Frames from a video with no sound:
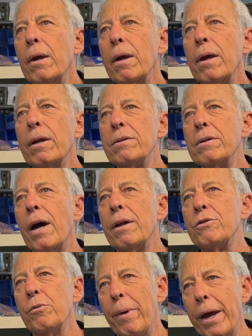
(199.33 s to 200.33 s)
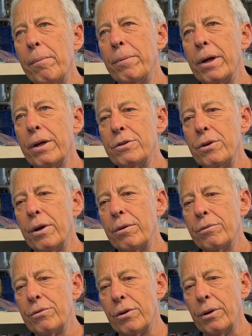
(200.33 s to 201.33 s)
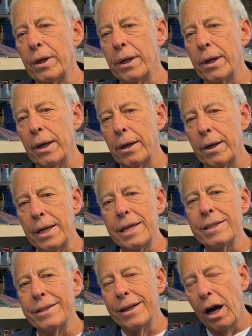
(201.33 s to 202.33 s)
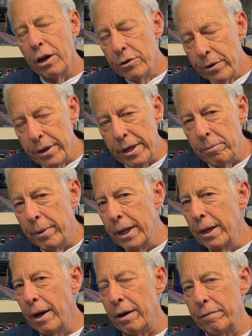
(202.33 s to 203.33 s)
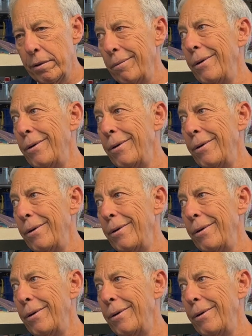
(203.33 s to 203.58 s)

it's not so bad because you can certainly get an easy 100 dB out of it,